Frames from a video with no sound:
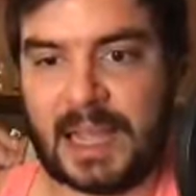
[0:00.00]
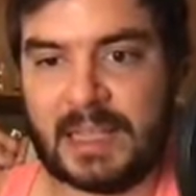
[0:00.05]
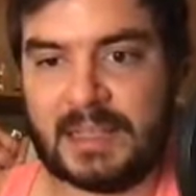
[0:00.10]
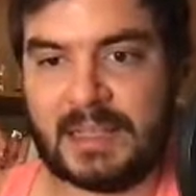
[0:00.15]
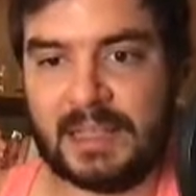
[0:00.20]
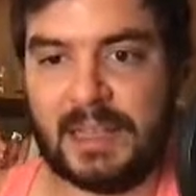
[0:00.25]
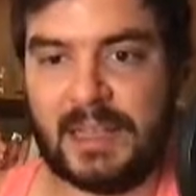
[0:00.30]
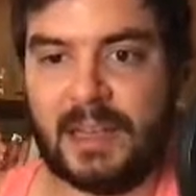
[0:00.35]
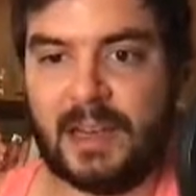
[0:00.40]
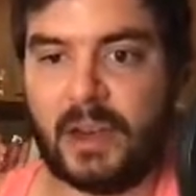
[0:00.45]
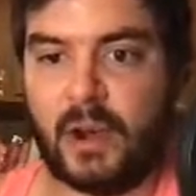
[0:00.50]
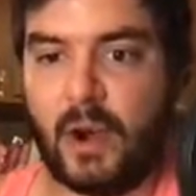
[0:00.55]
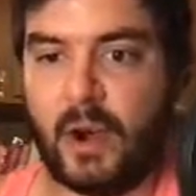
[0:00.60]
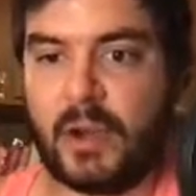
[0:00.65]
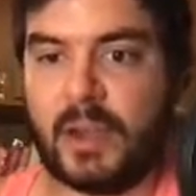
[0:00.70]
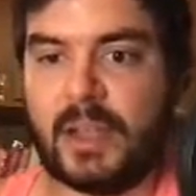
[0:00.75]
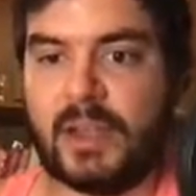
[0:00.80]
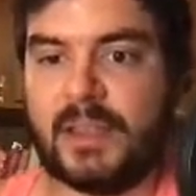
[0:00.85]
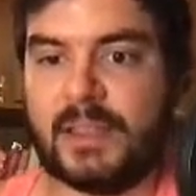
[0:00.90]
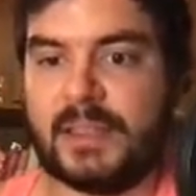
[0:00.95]
say
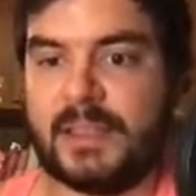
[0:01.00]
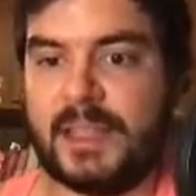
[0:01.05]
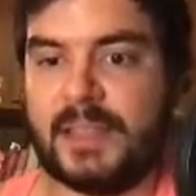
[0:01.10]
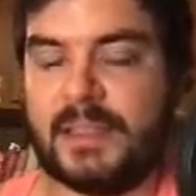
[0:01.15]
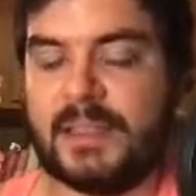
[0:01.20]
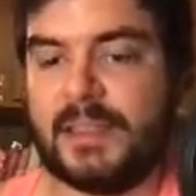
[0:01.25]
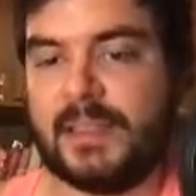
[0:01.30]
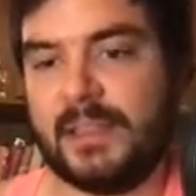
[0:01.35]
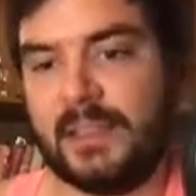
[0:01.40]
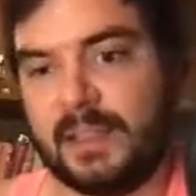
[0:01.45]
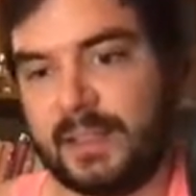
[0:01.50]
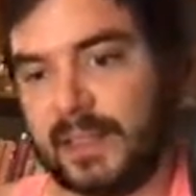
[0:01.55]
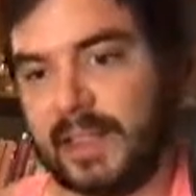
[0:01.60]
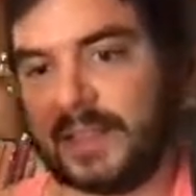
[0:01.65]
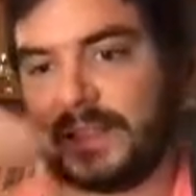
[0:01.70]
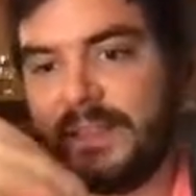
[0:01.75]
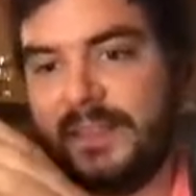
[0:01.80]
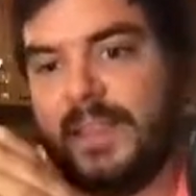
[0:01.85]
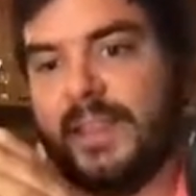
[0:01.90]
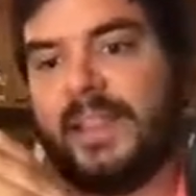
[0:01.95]
log in the sense that it
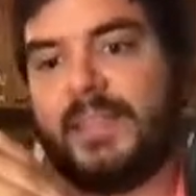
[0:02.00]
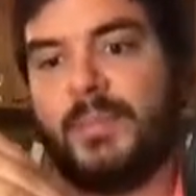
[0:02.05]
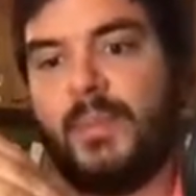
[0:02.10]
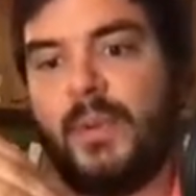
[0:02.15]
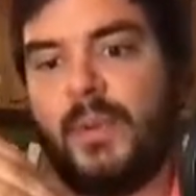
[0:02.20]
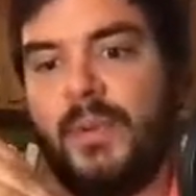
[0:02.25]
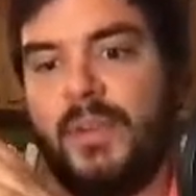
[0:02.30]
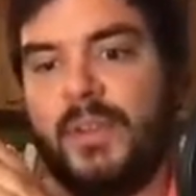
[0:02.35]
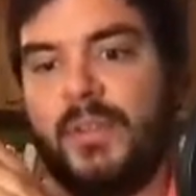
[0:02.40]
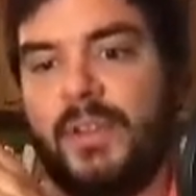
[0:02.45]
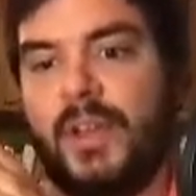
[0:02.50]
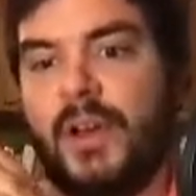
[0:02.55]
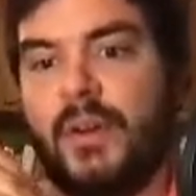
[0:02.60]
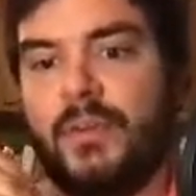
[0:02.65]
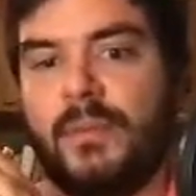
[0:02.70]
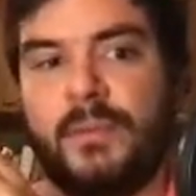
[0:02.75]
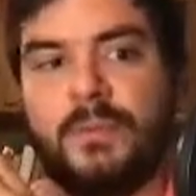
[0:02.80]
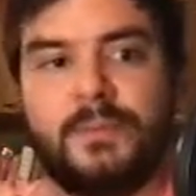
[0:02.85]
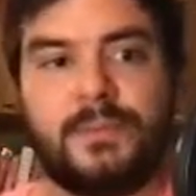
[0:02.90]
gets the exponent down.